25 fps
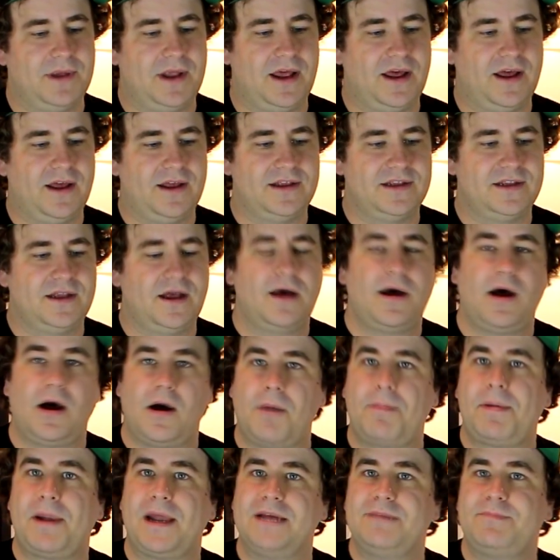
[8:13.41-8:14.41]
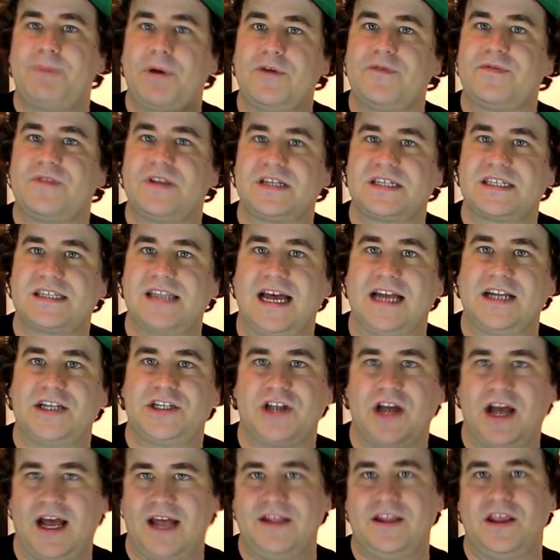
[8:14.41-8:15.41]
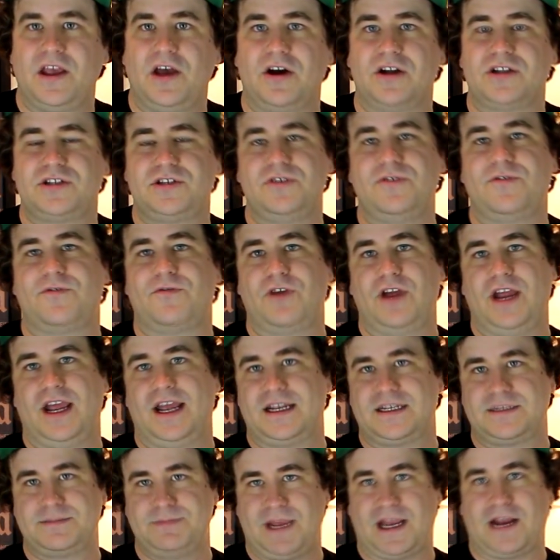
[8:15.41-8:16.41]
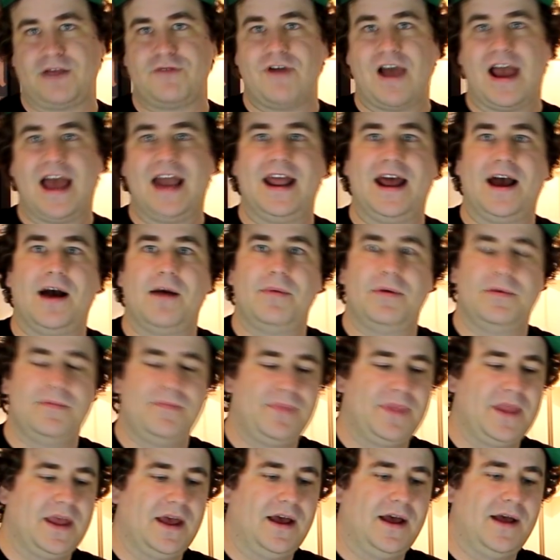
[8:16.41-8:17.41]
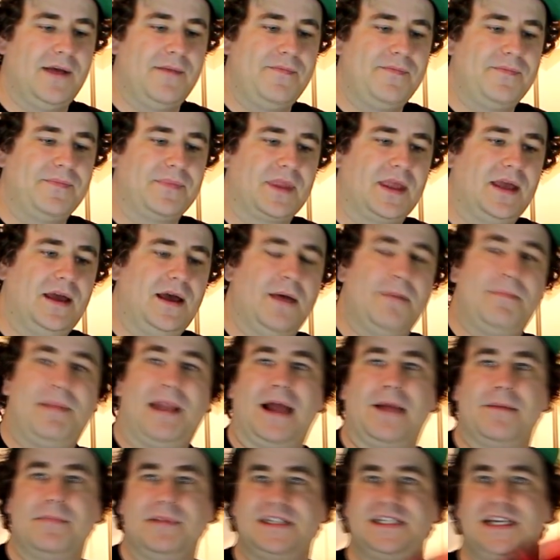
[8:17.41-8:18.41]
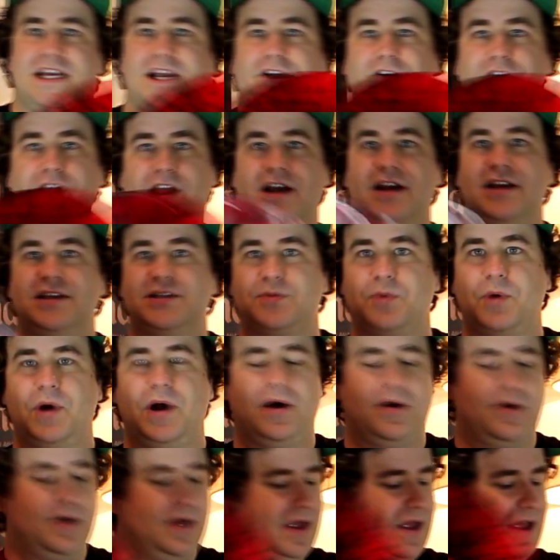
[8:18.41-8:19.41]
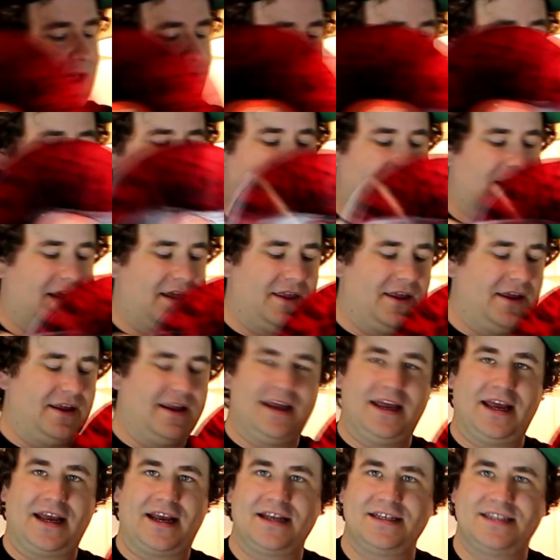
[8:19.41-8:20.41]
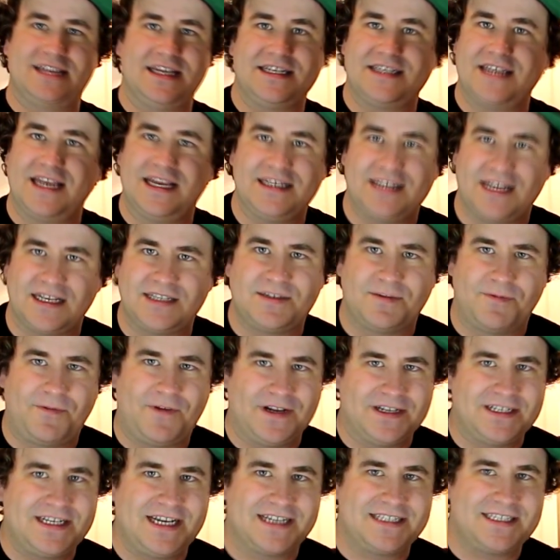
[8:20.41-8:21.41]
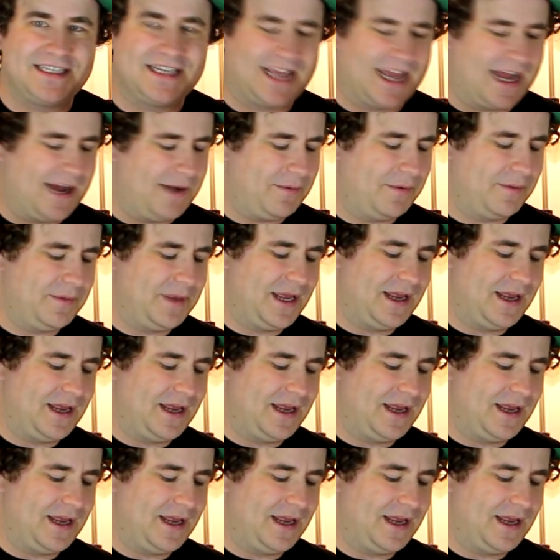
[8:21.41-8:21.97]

I'll play both the Snatcher and the R23X Mega Ran album, Black Materia, as well, because it's a fantastic album.